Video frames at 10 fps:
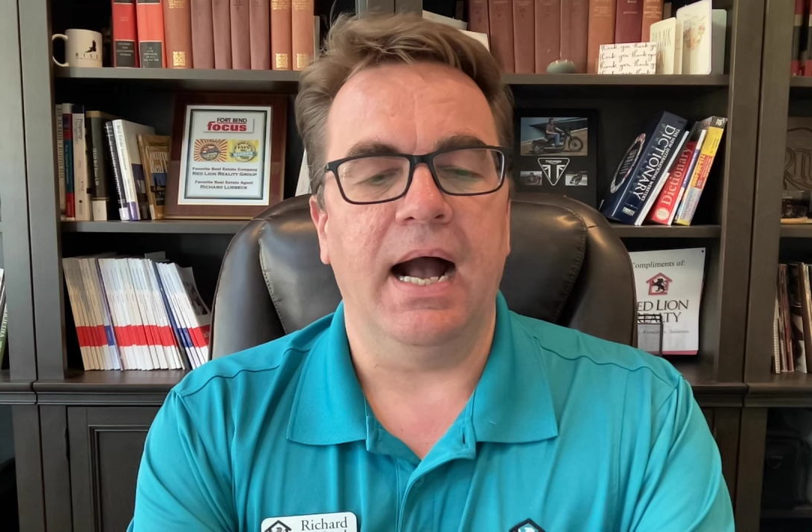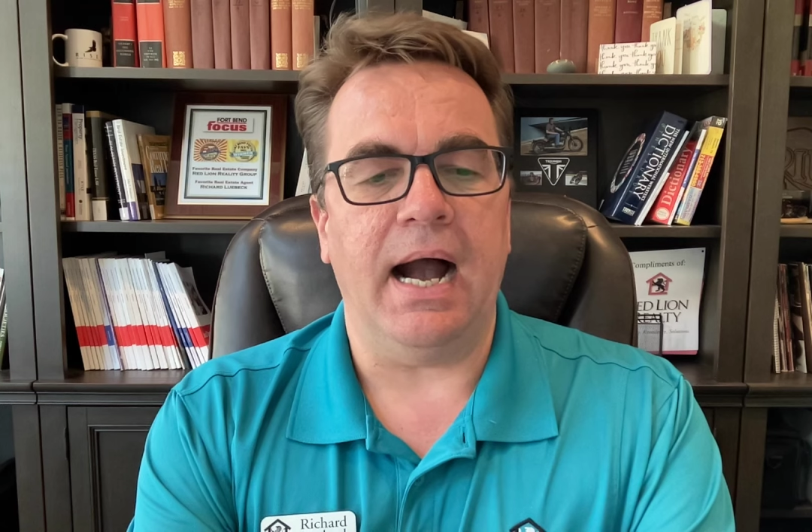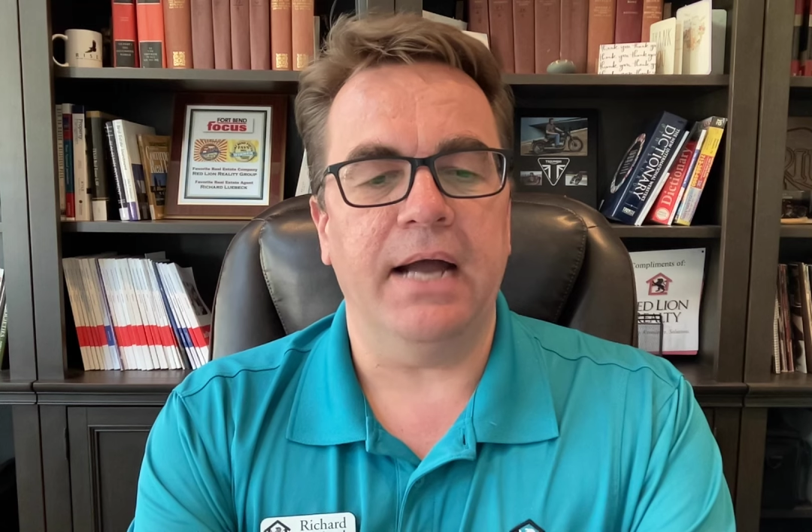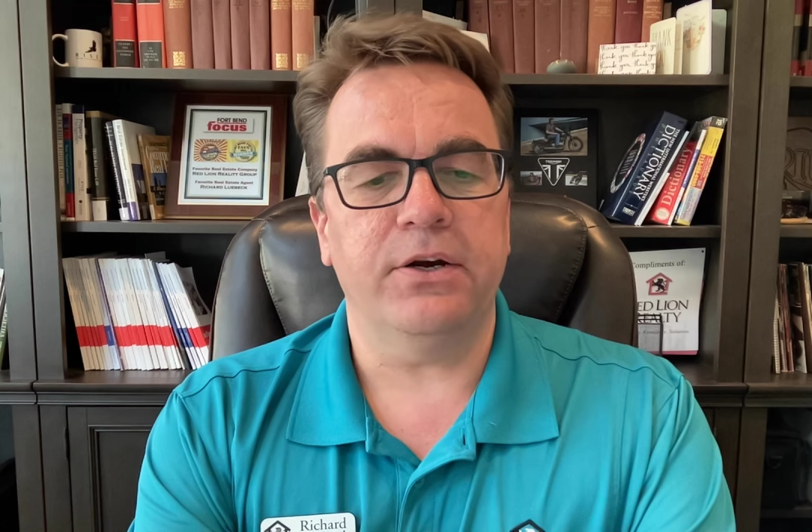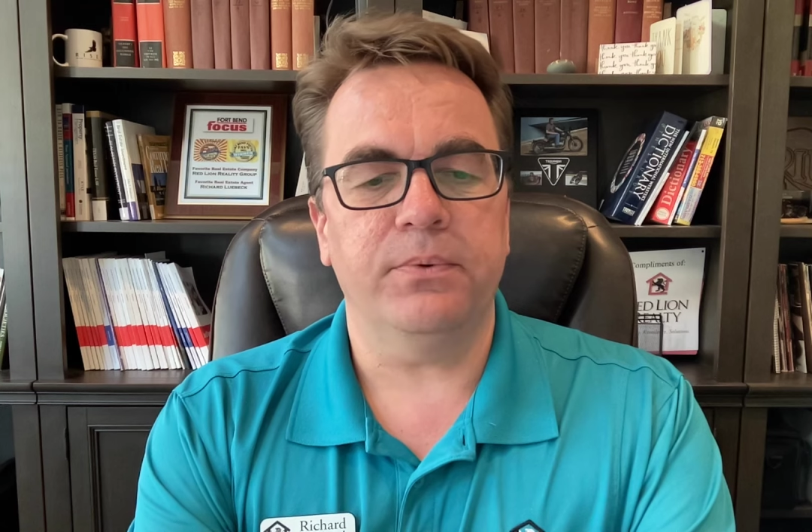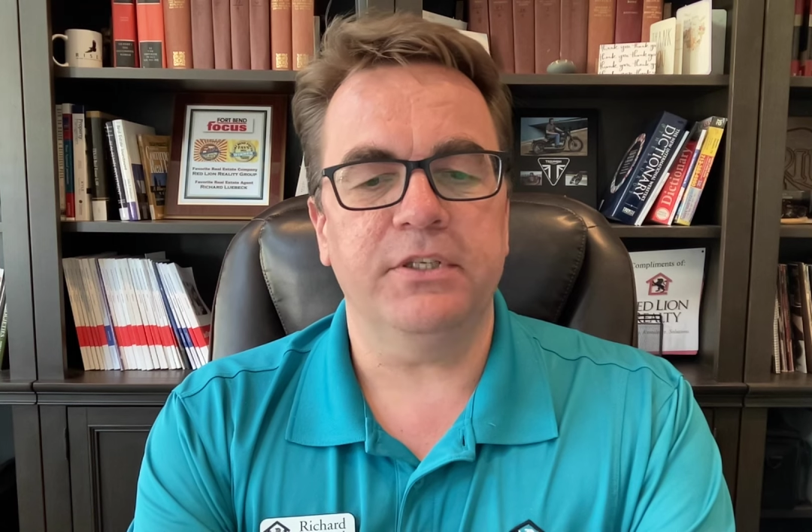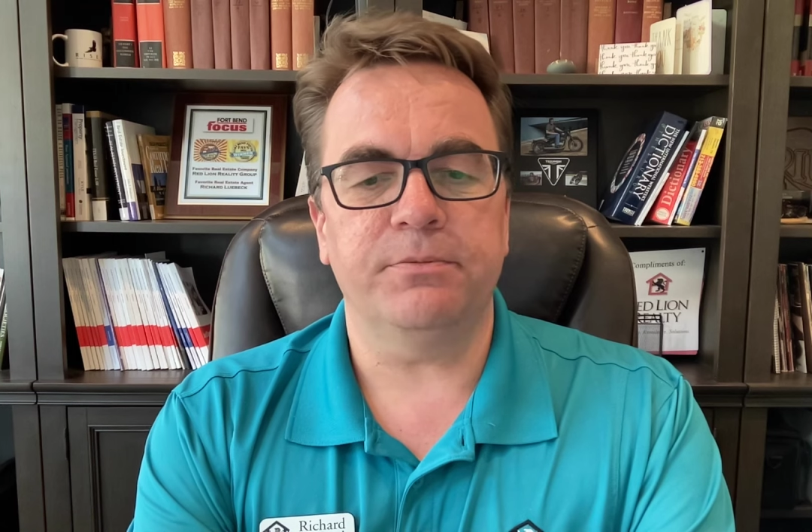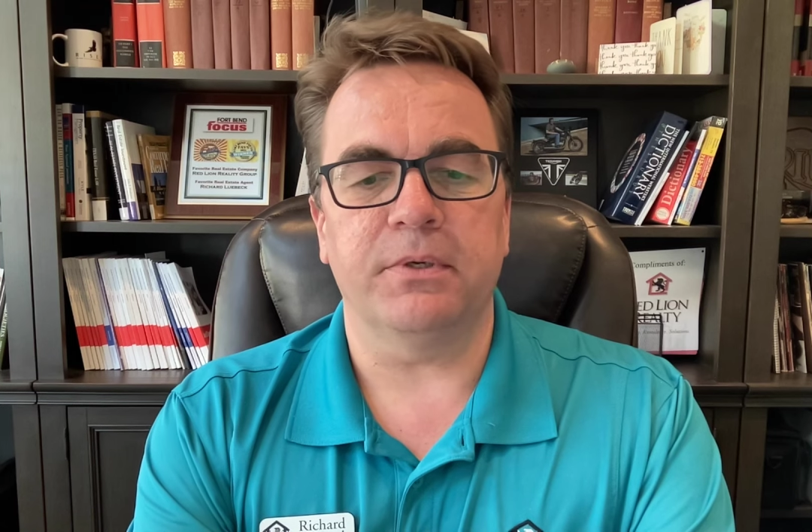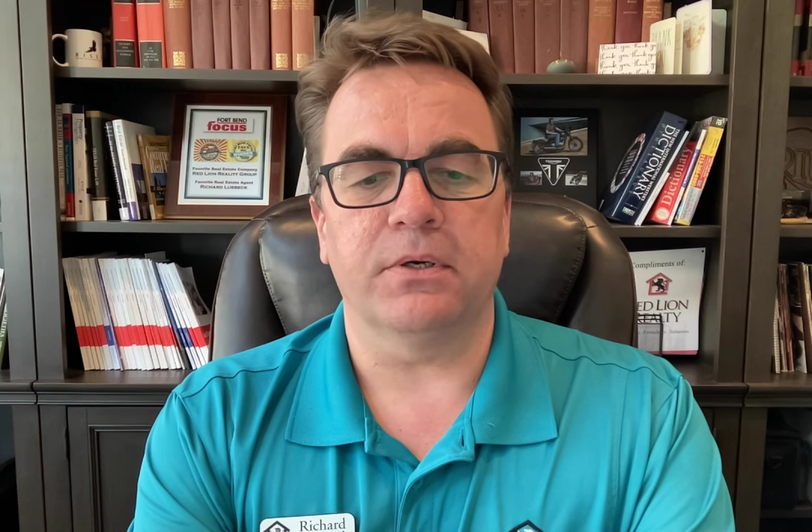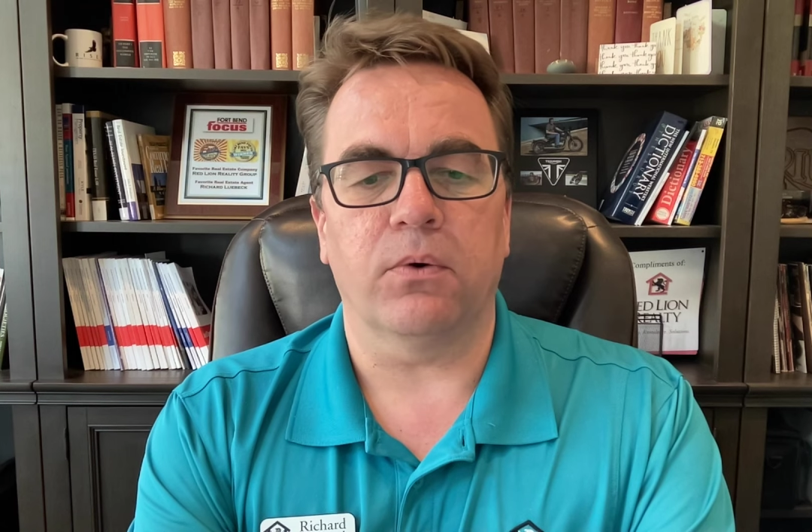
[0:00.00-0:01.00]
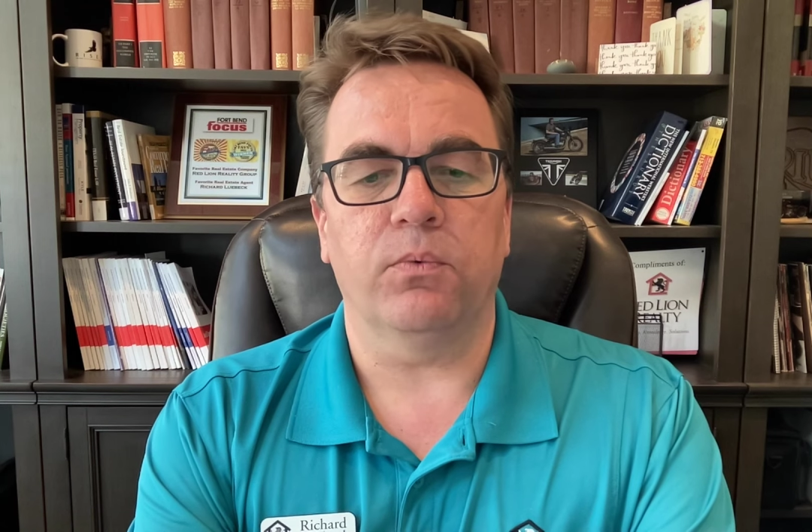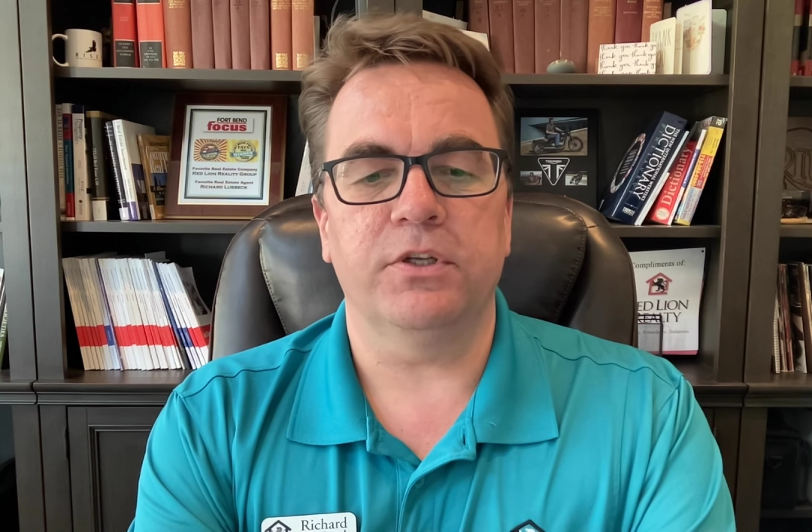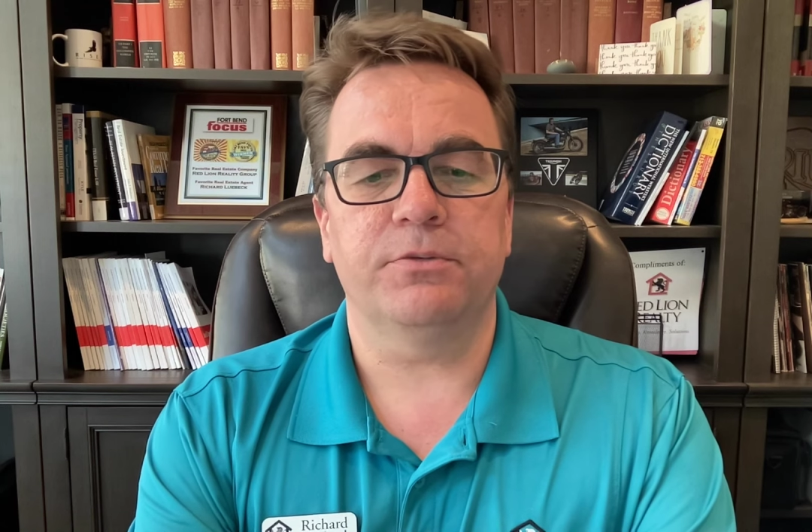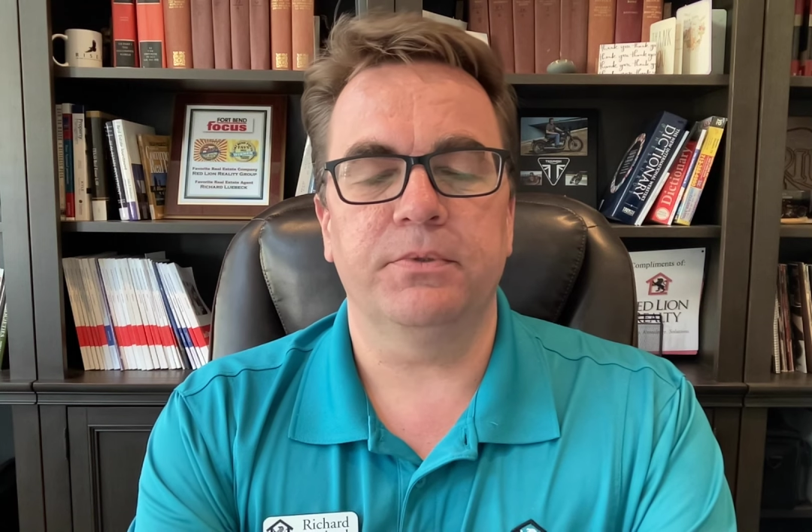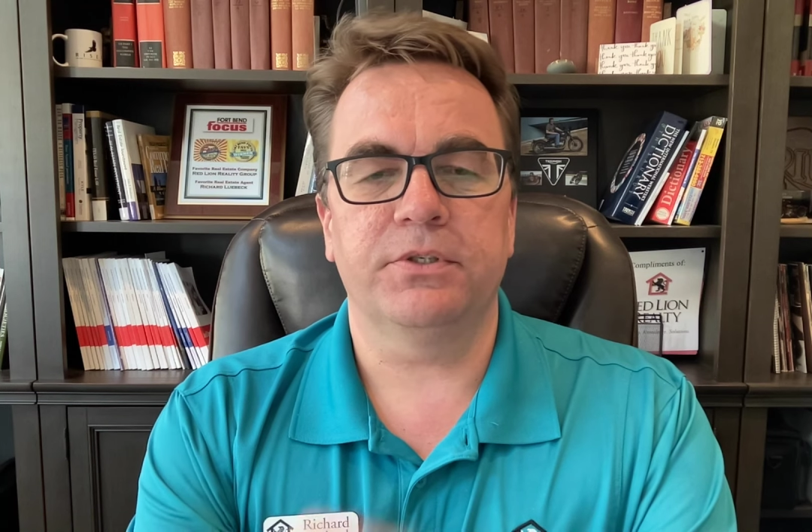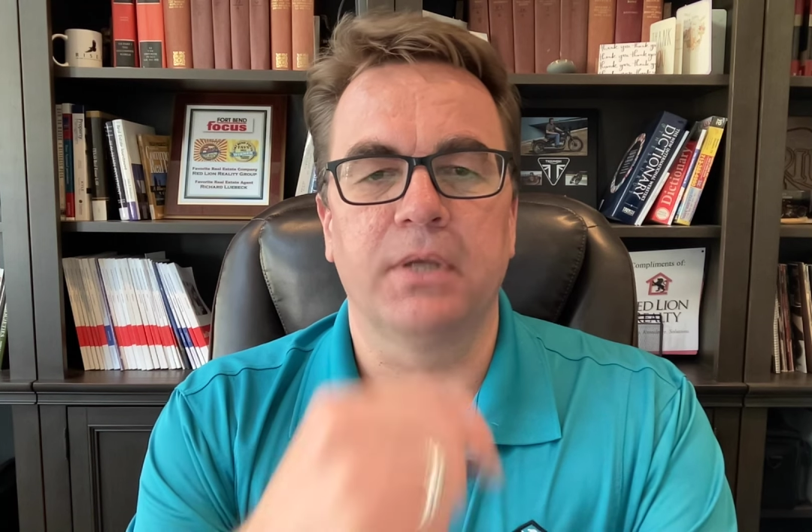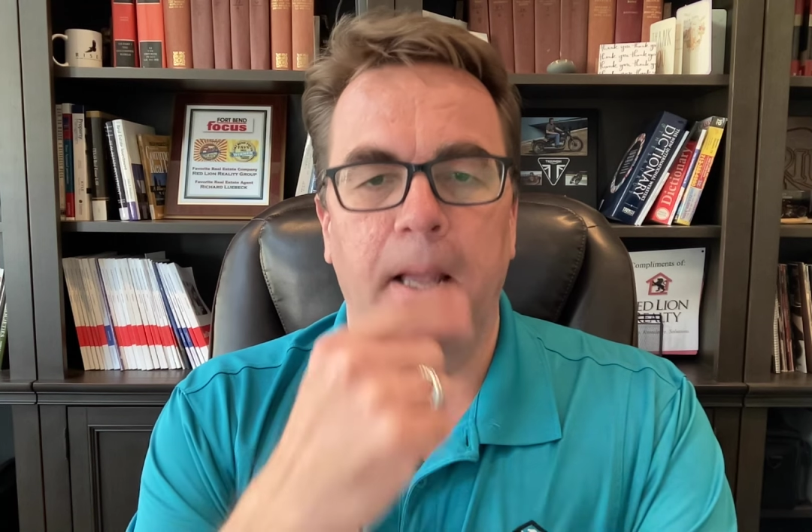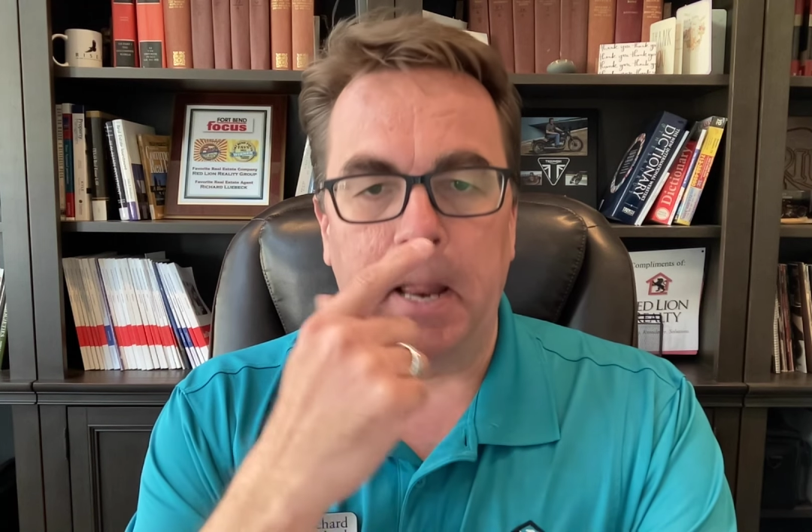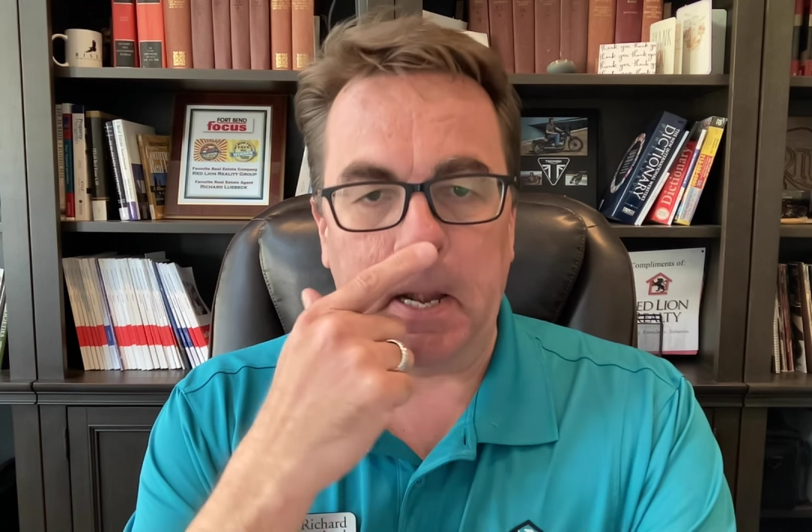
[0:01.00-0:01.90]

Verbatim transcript: On to Richmond. Richmond's